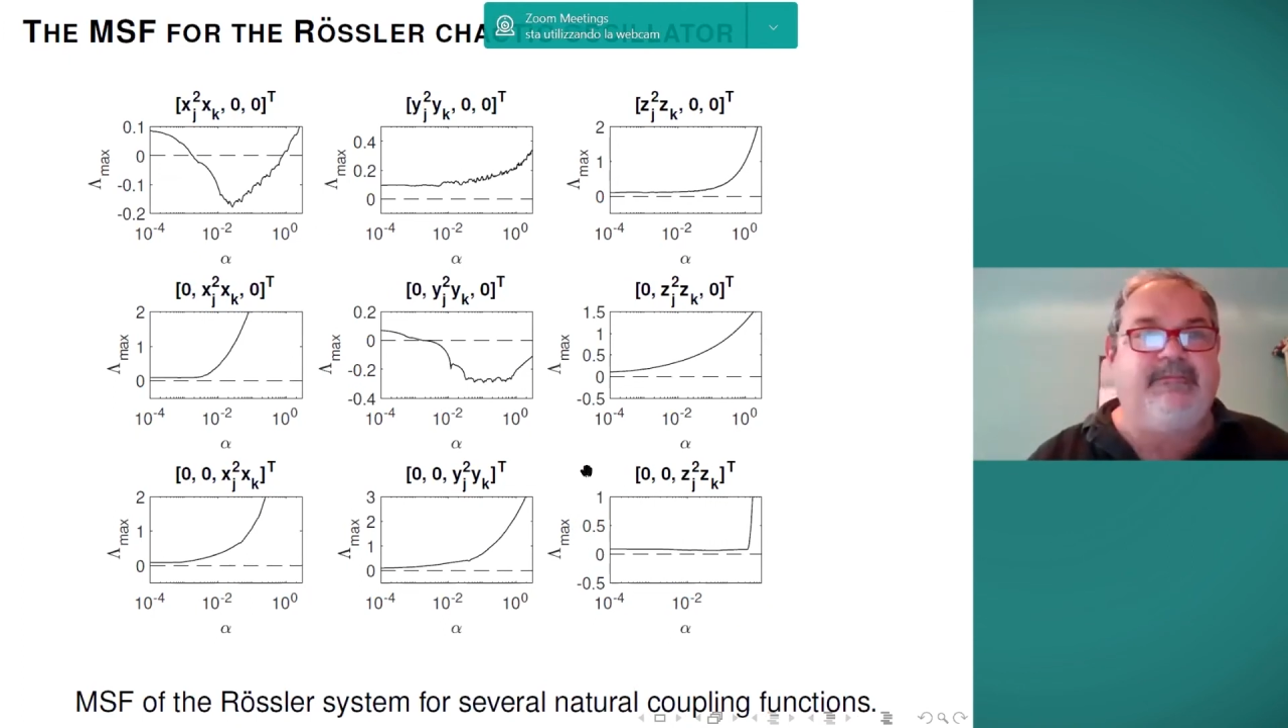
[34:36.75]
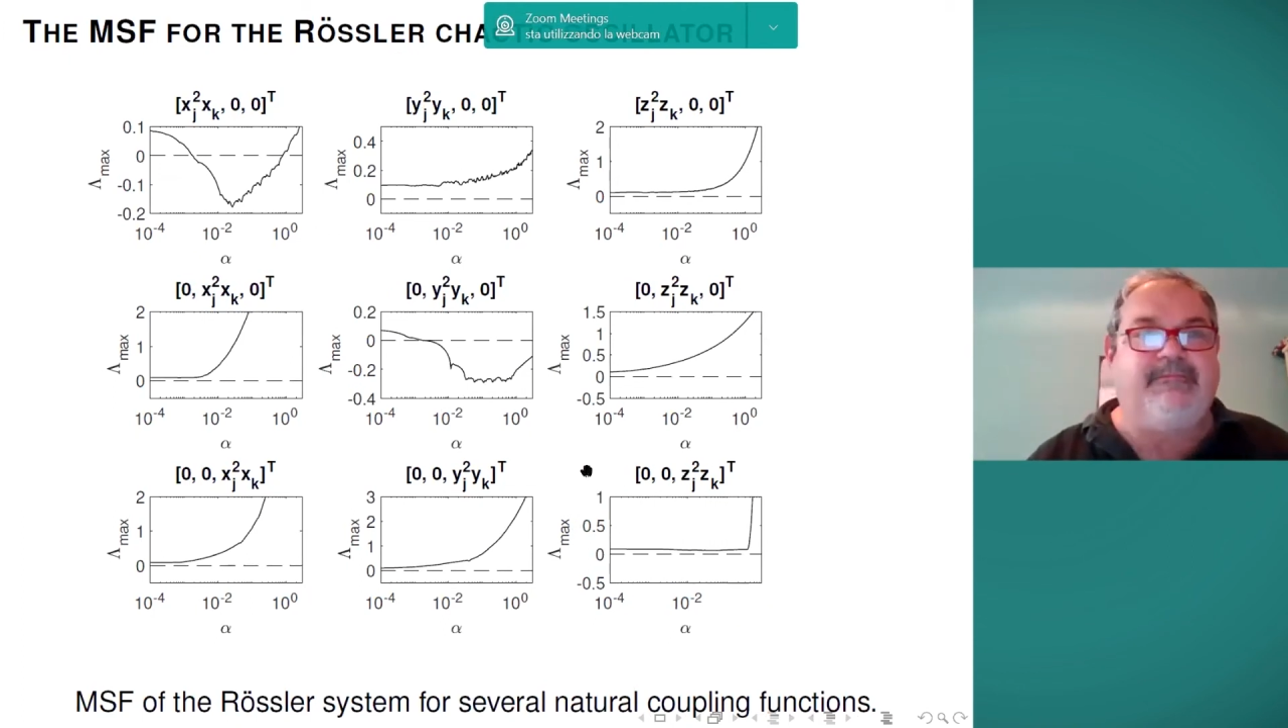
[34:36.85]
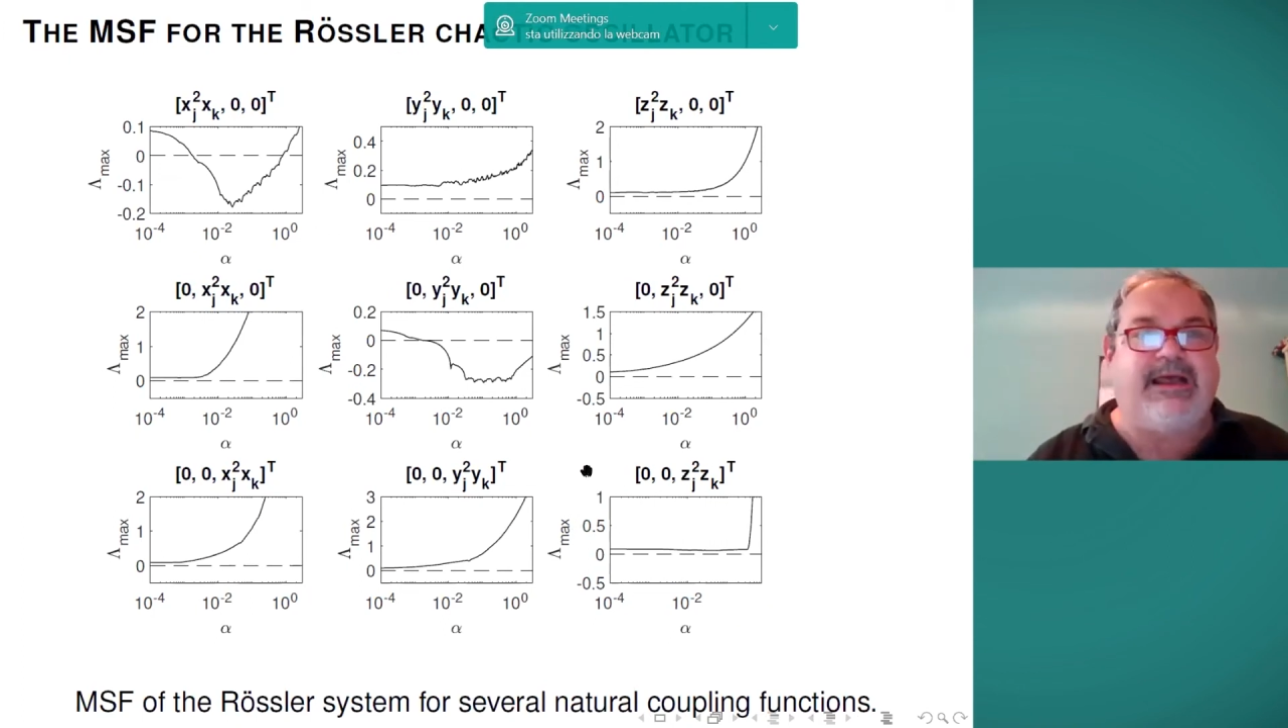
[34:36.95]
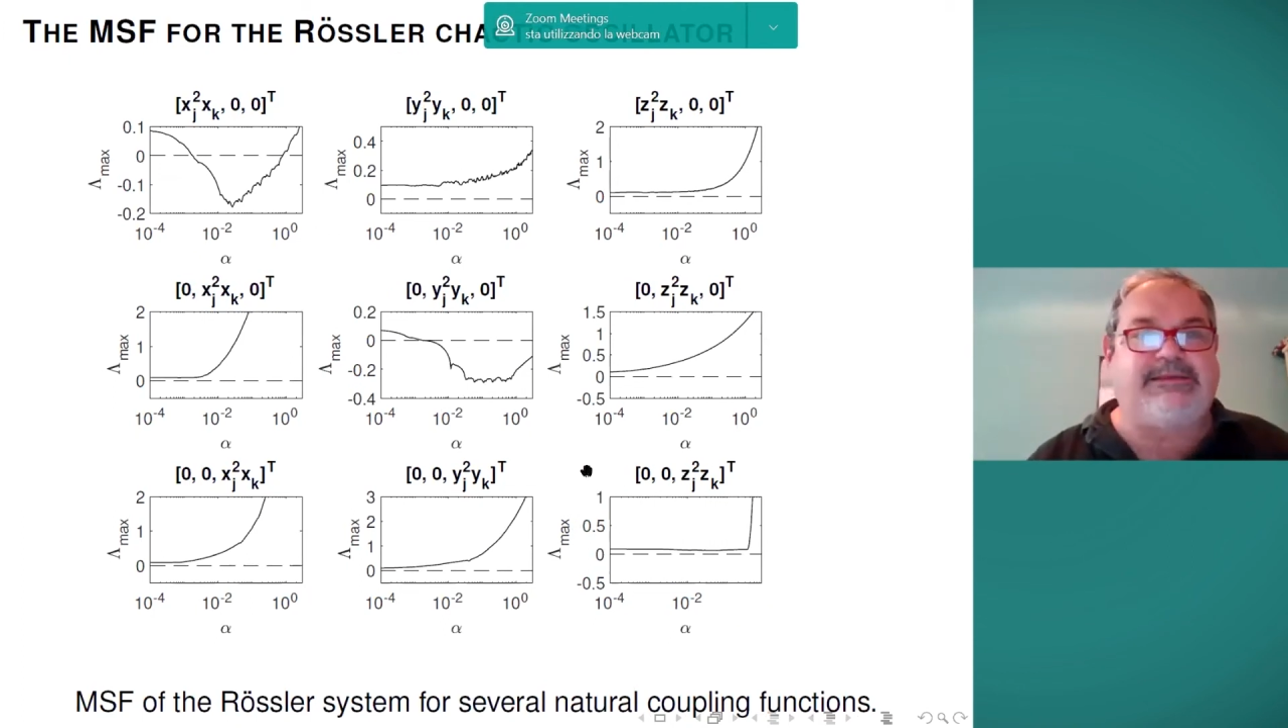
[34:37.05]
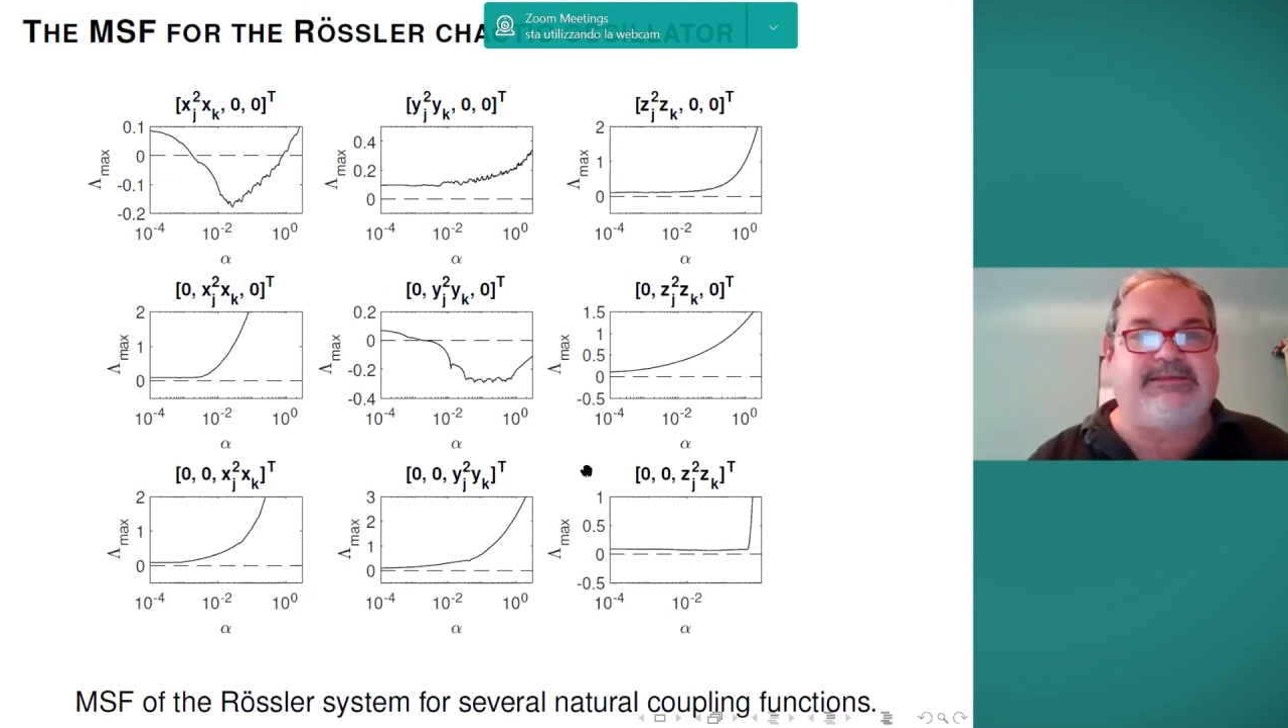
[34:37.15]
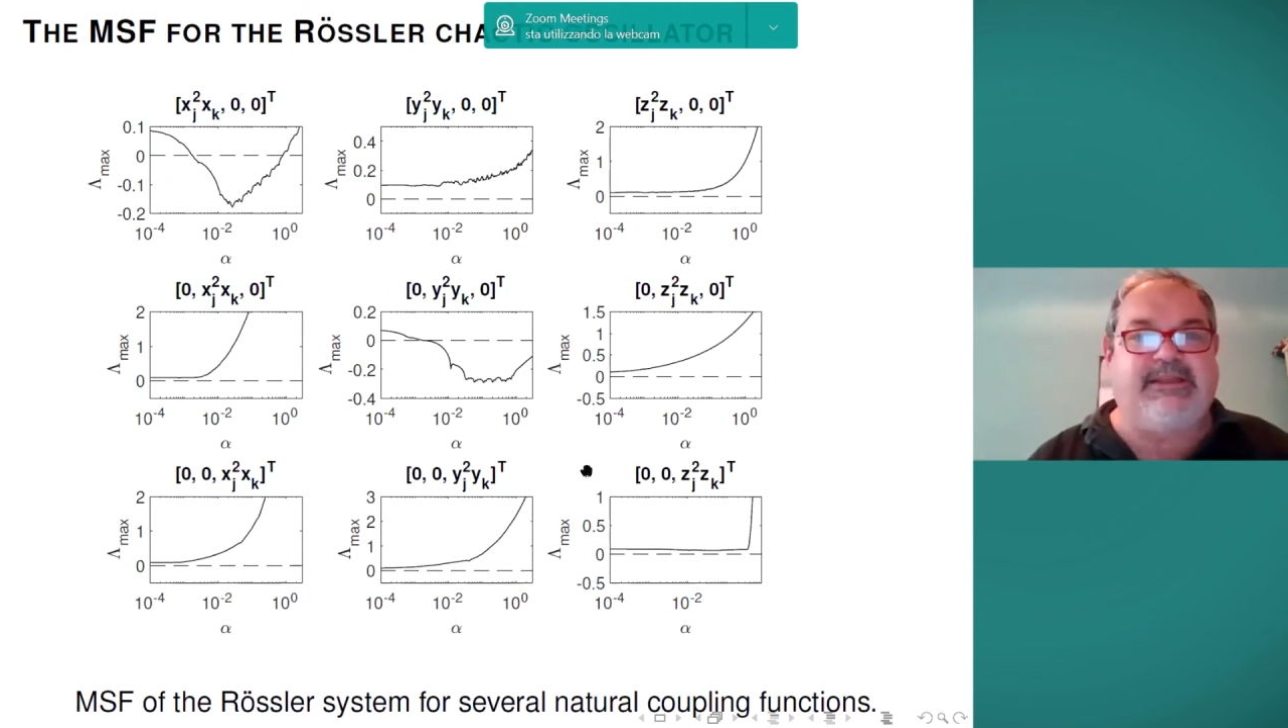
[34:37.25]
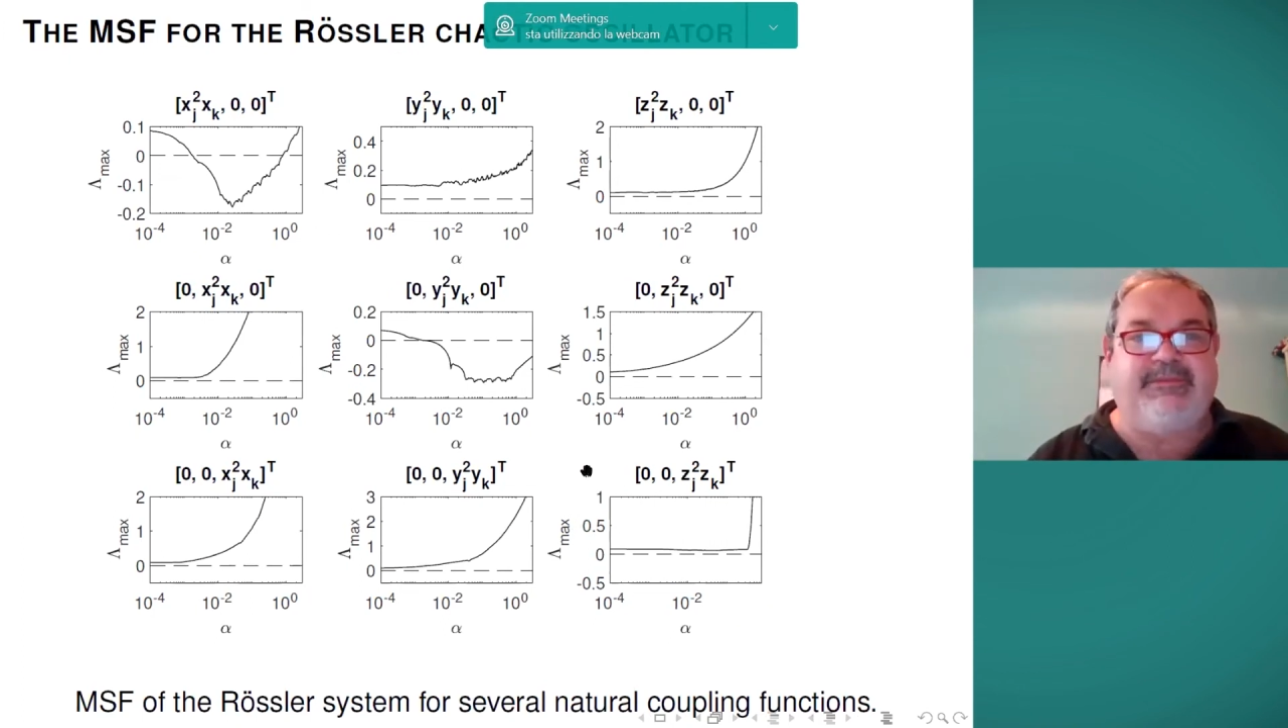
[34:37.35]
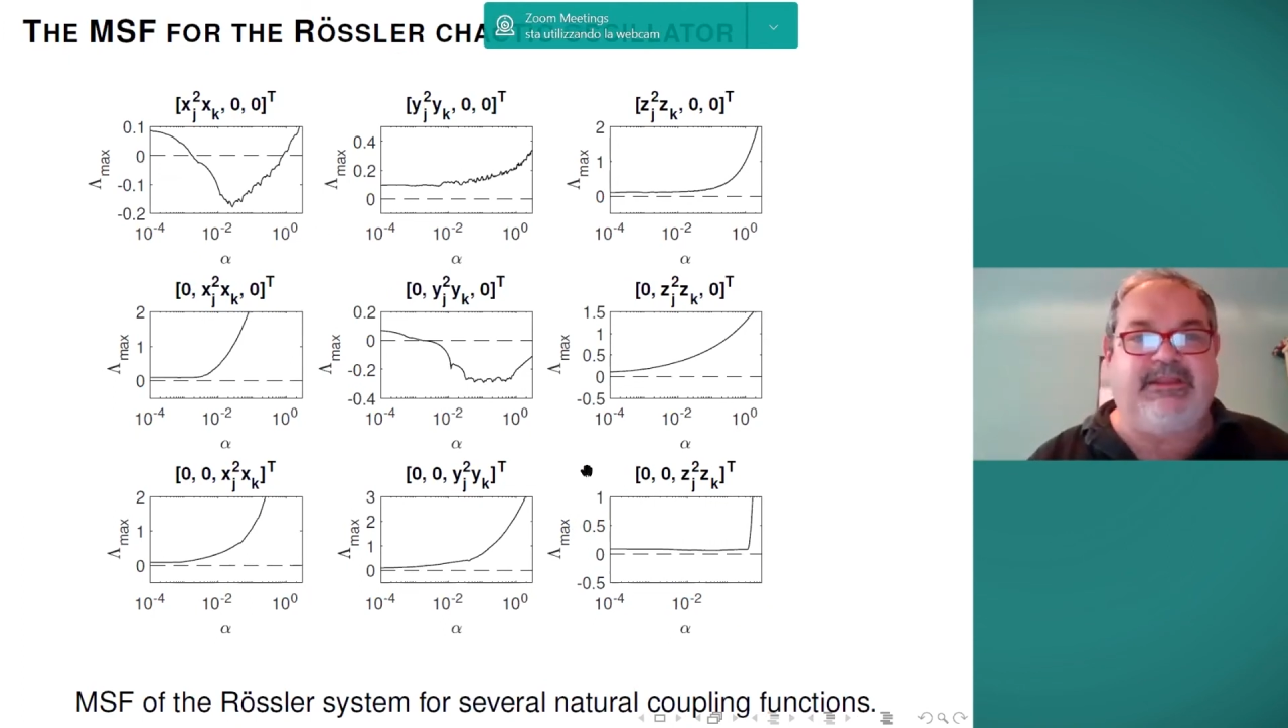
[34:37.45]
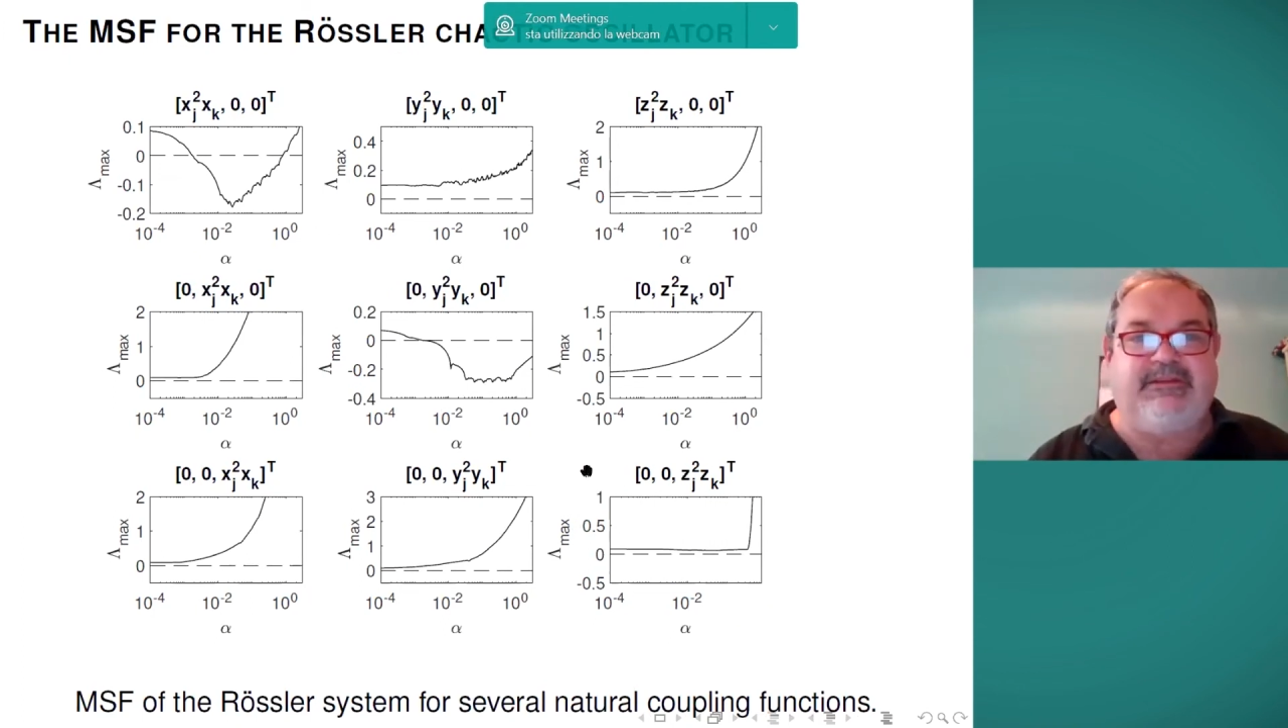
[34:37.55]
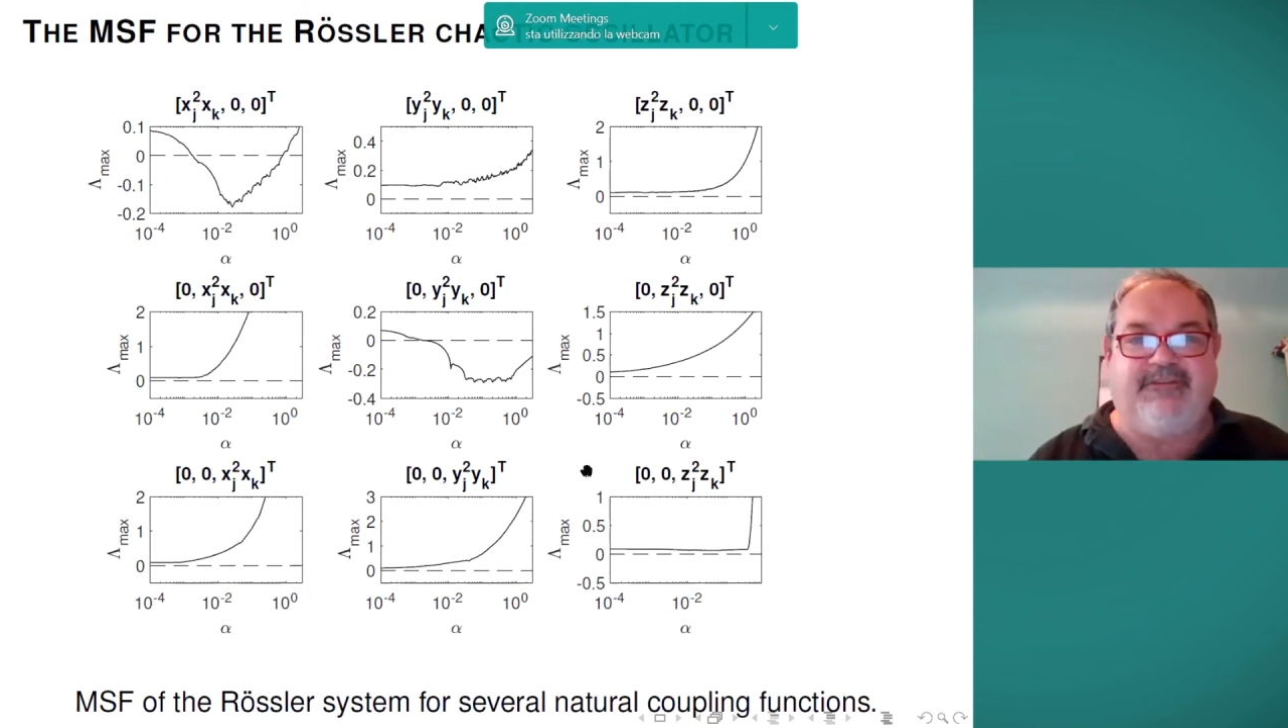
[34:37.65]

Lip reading: master stability